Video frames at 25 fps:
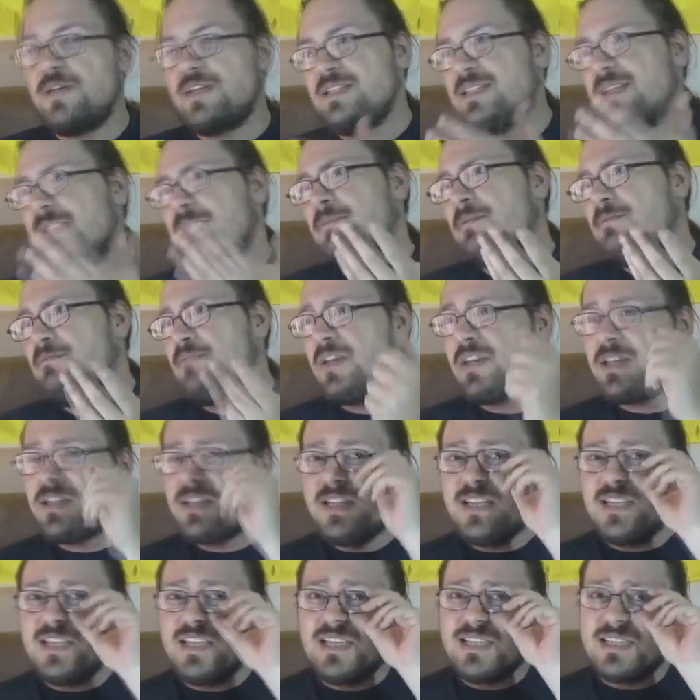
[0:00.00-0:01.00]
except big
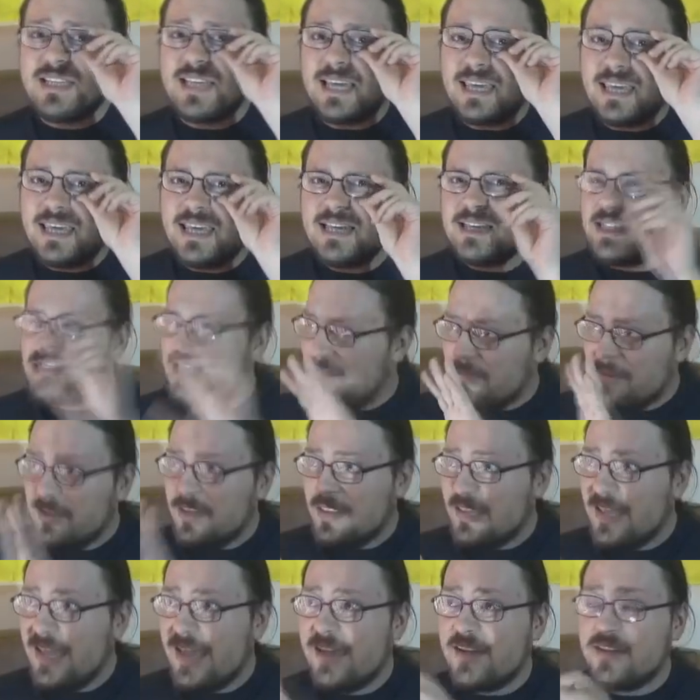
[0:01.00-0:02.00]
cities, I guess,
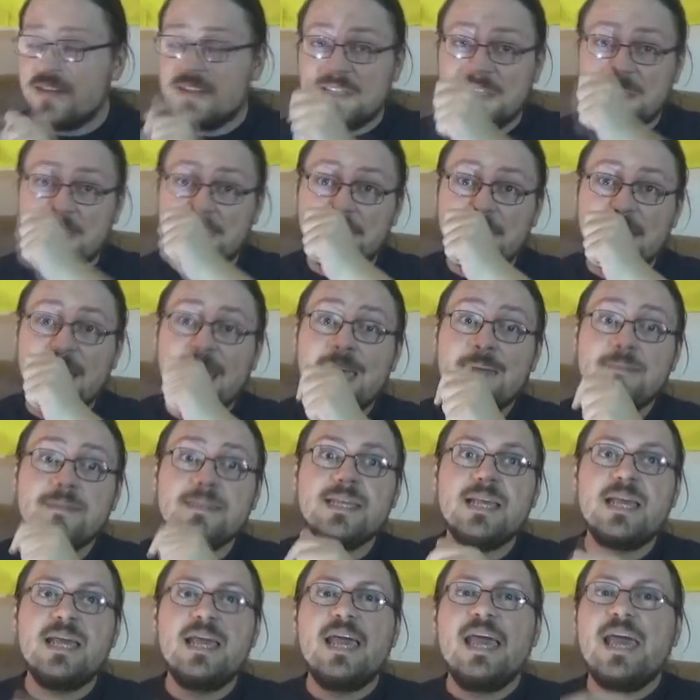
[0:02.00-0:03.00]
even there
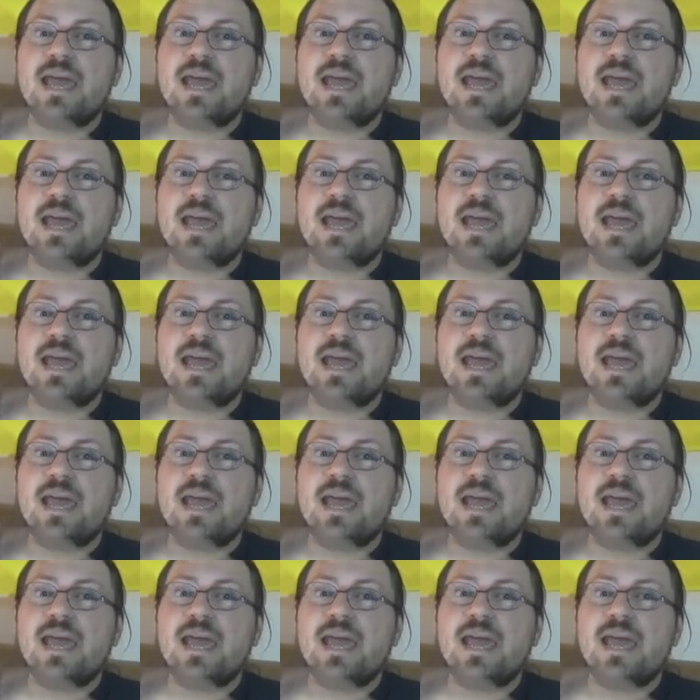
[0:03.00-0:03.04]
sometimes.